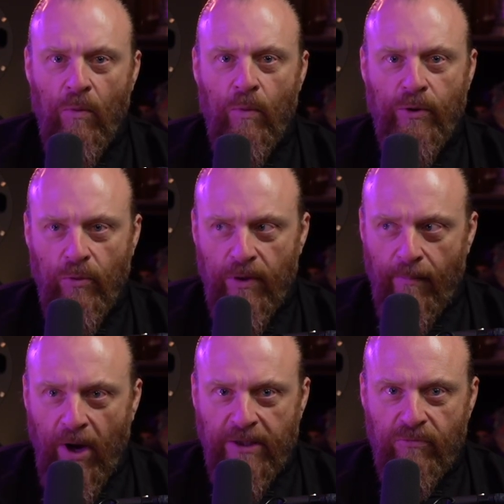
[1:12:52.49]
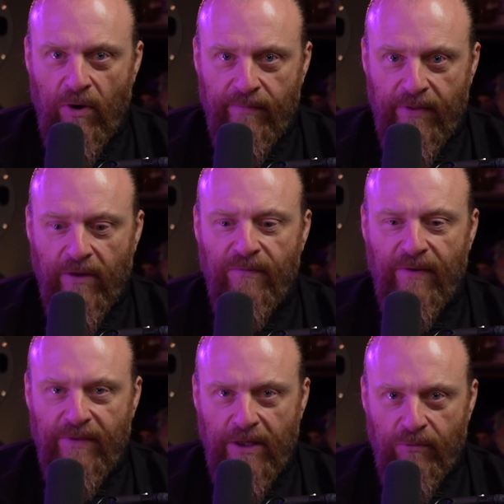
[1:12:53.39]
When you're the maestro of those
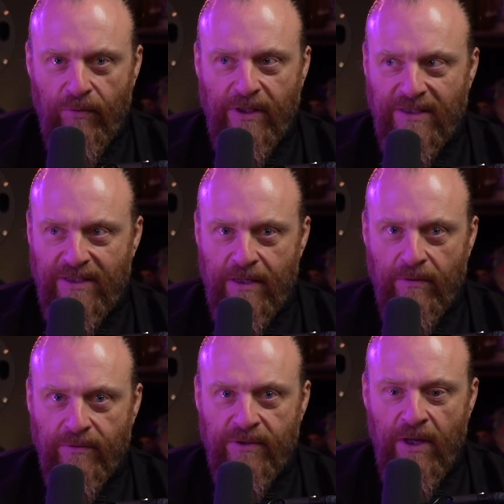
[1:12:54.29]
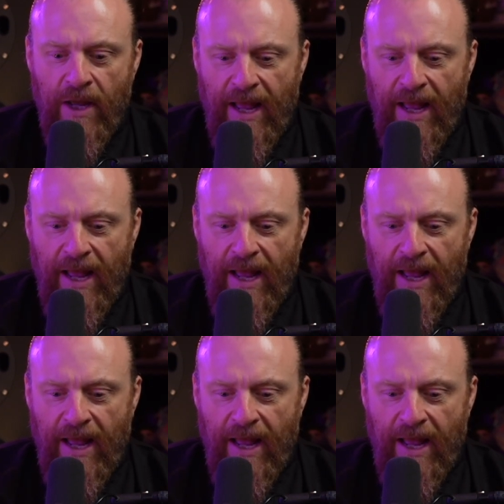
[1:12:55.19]
50 trillion cells